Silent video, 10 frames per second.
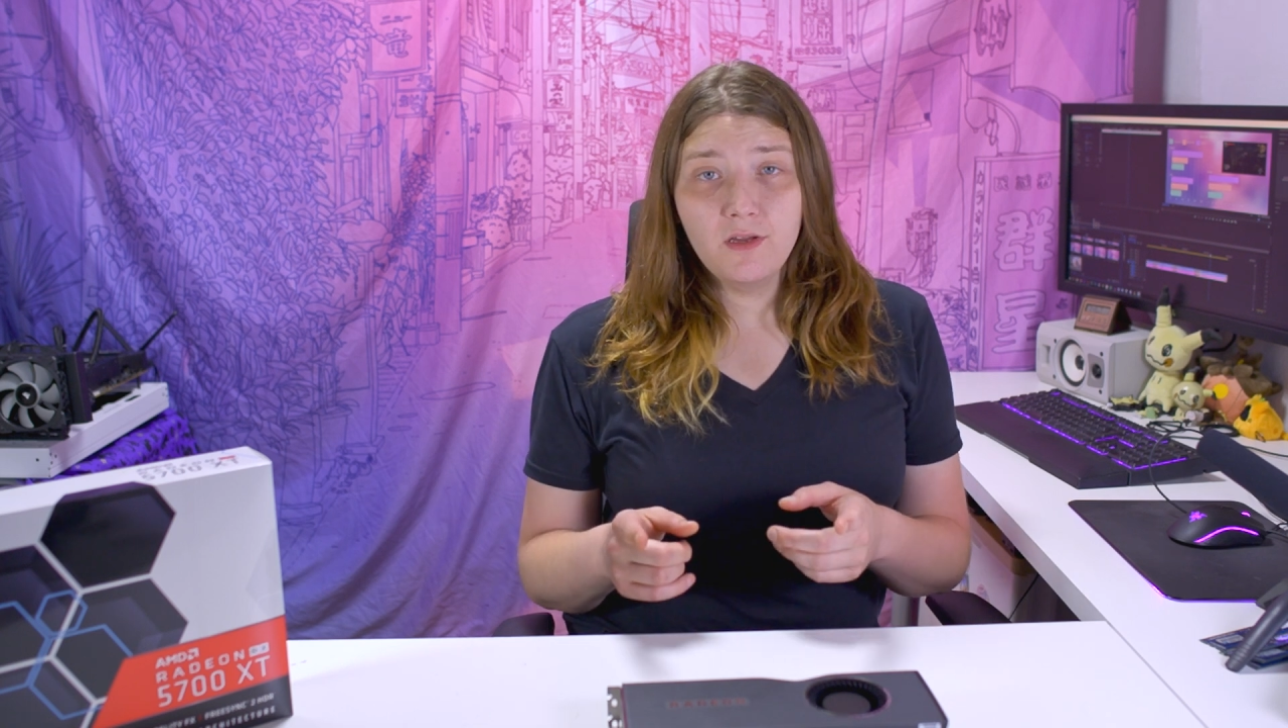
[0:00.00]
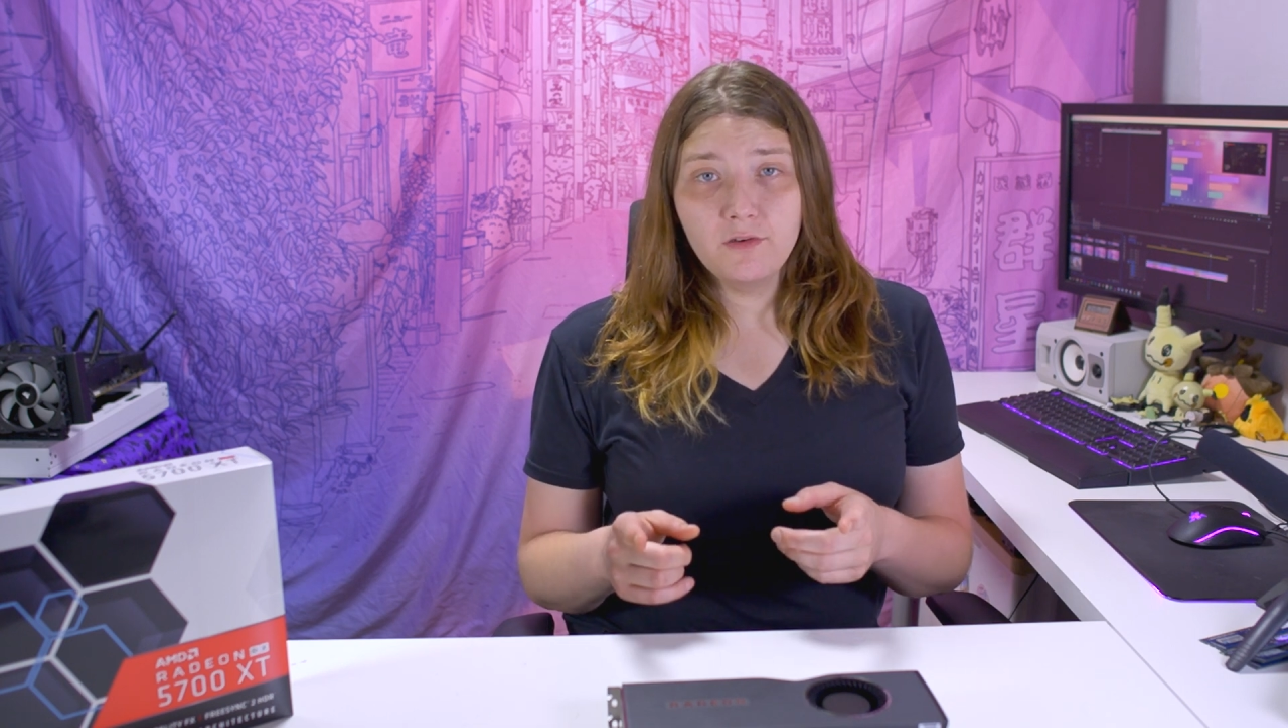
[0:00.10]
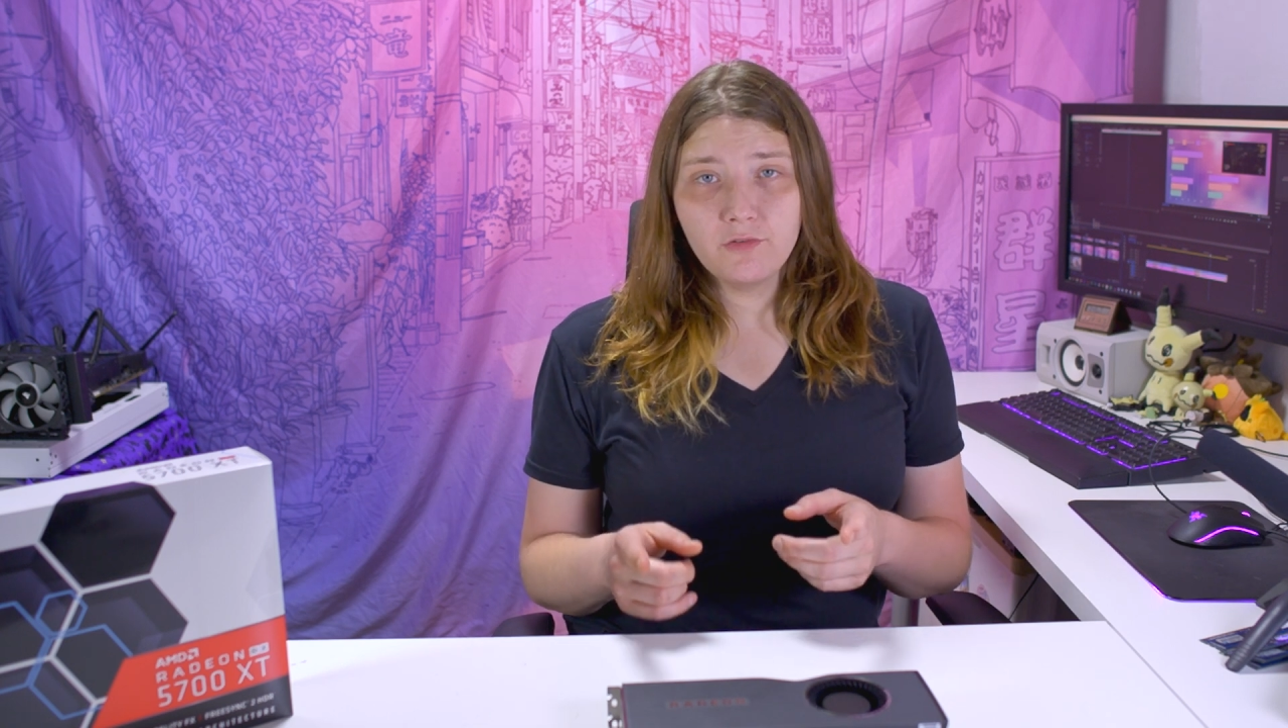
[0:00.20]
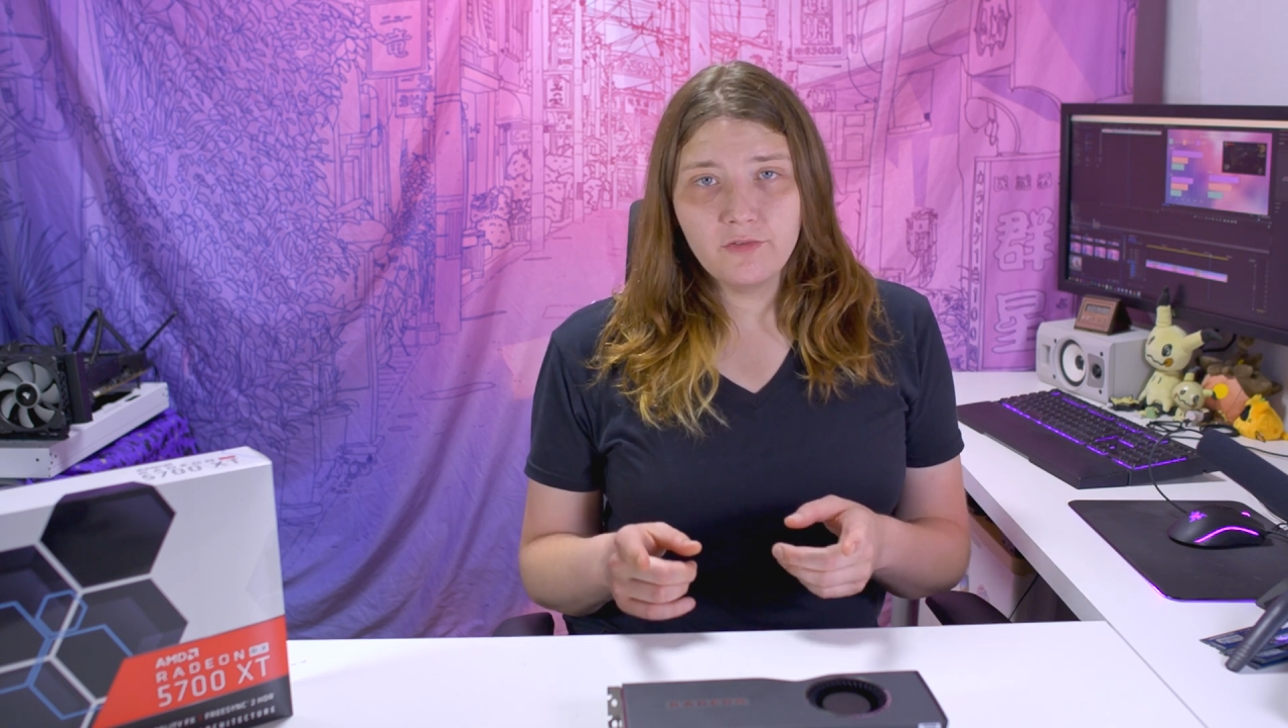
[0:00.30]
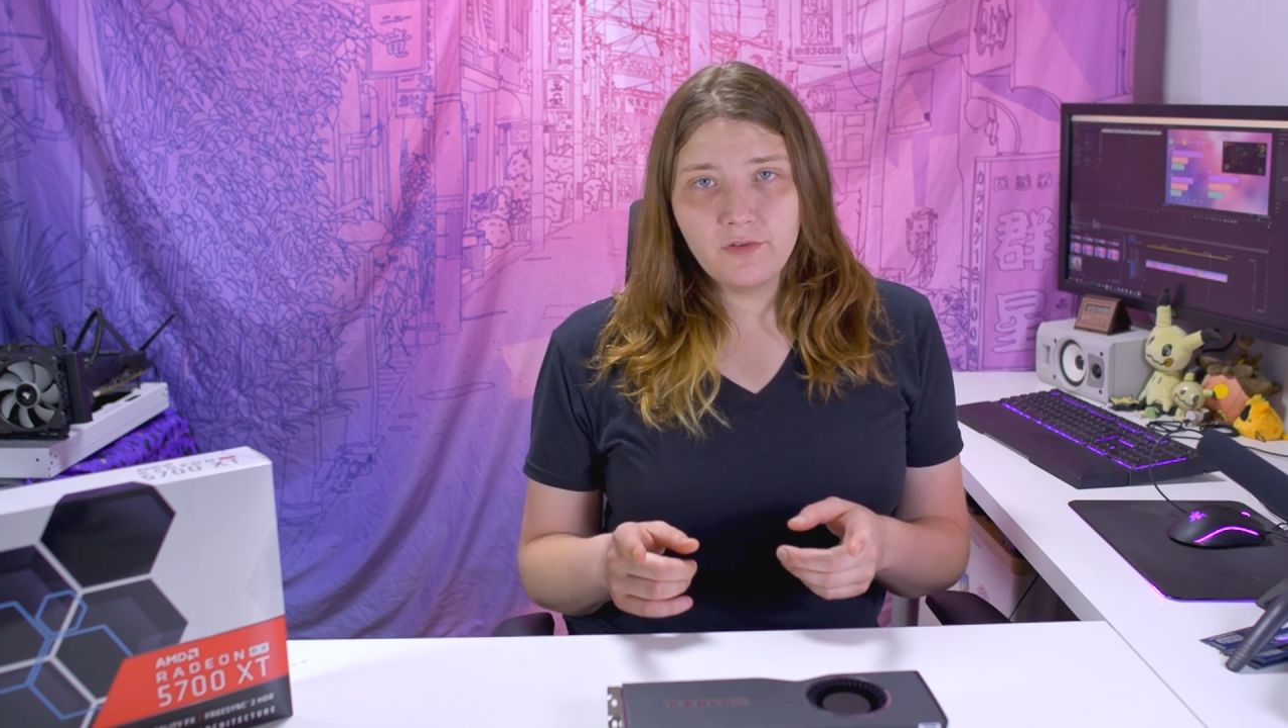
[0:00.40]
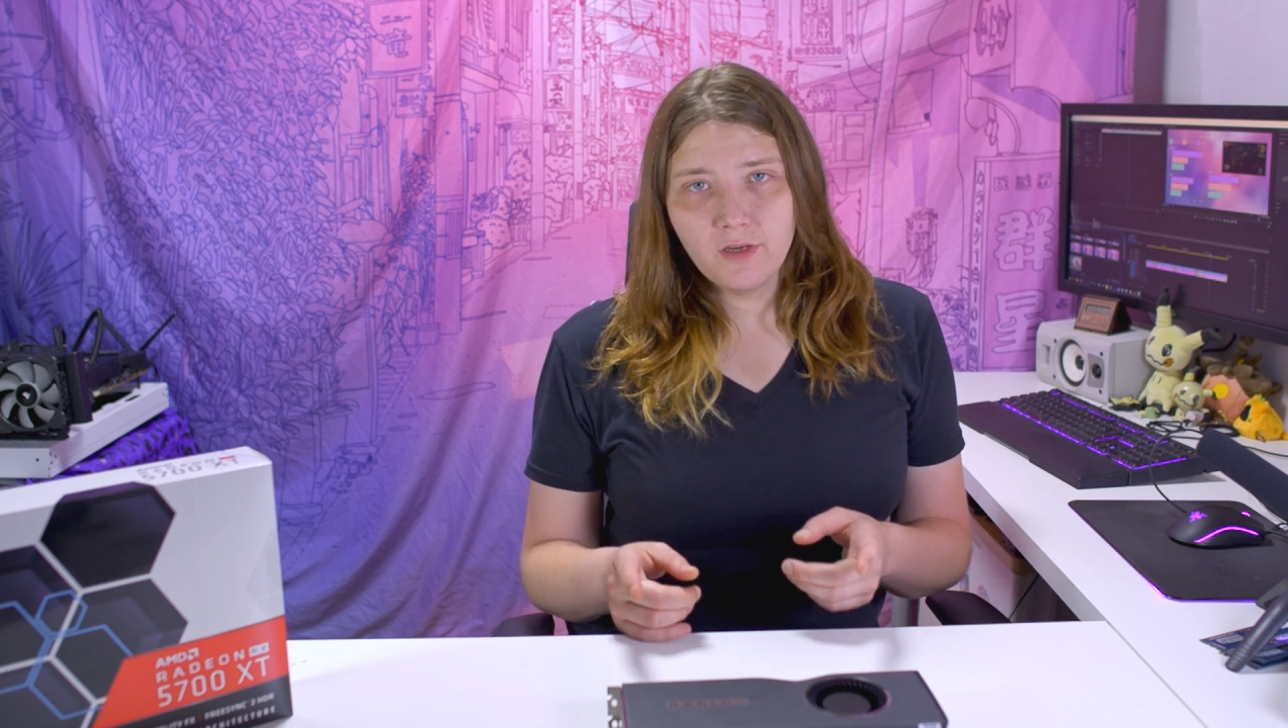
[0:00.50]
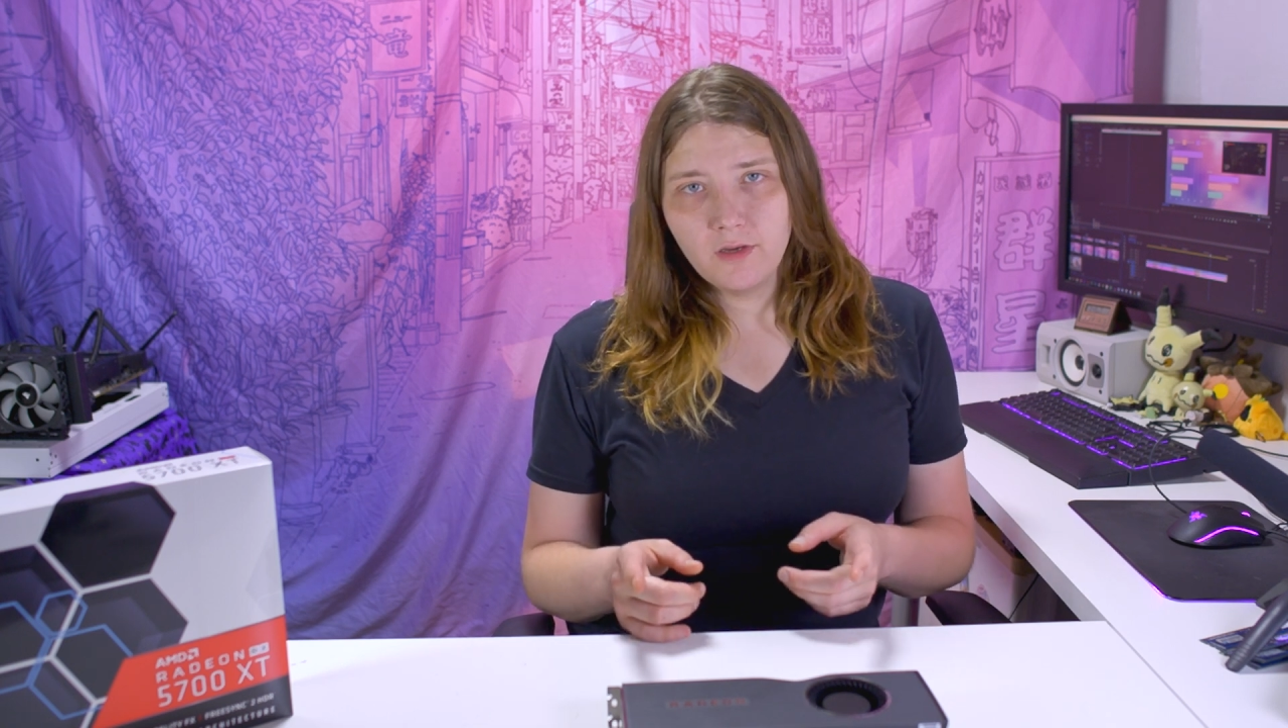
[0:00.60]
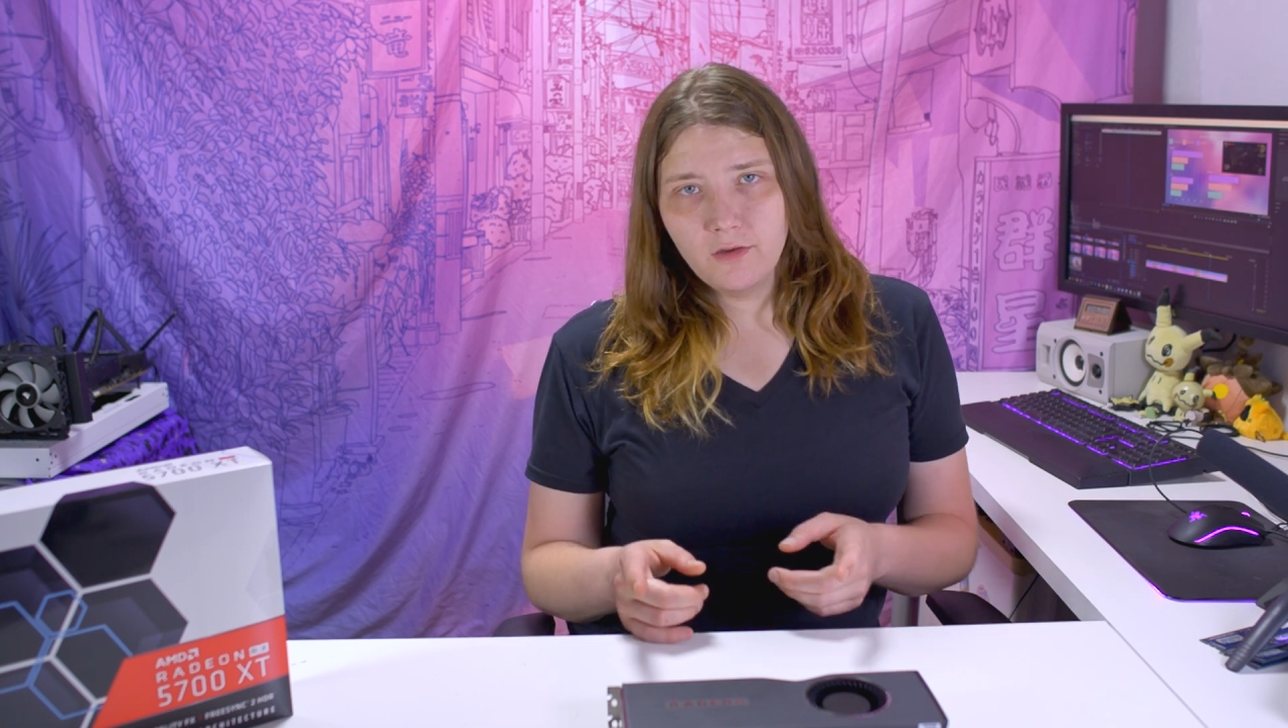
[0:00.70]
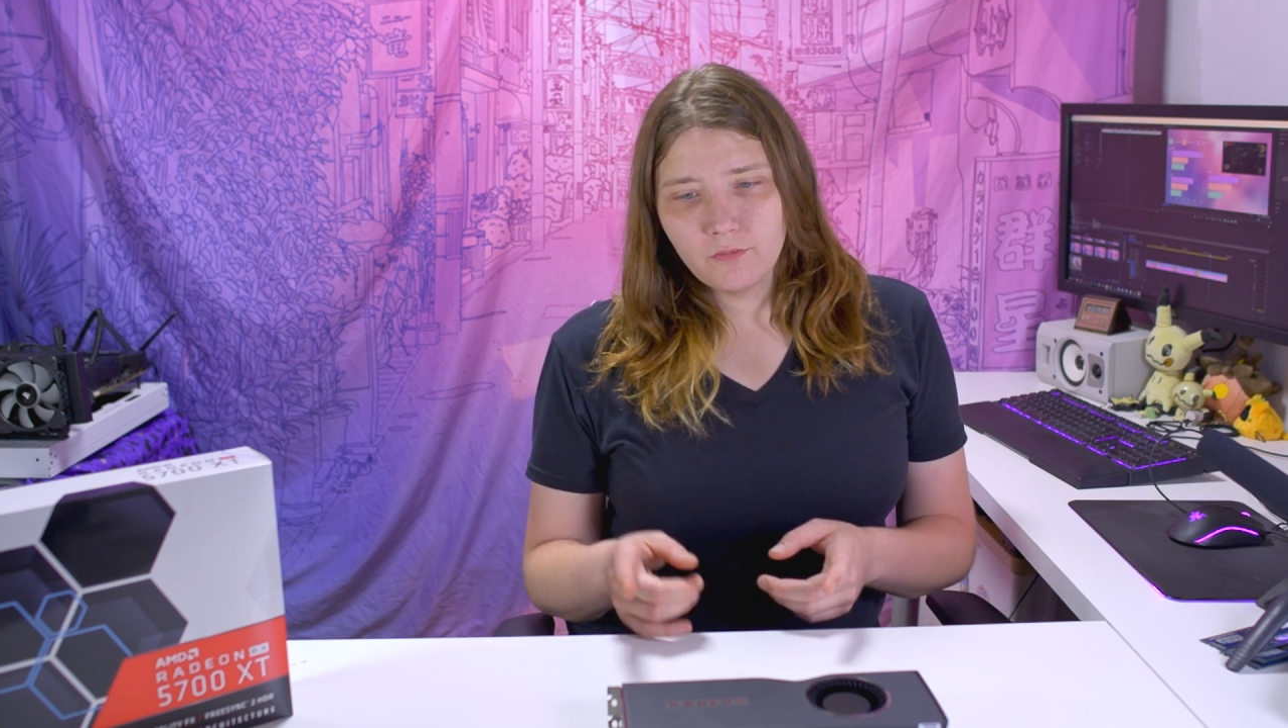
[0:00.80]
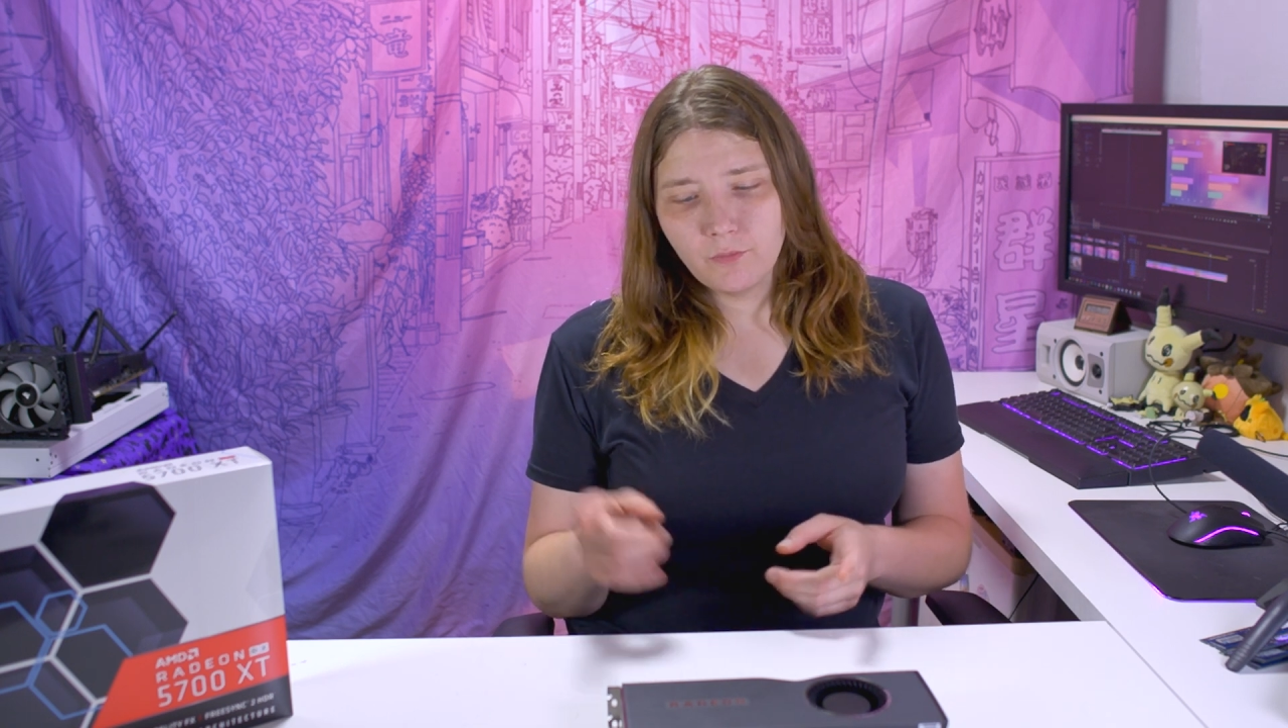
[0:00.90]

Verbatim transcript: interesting is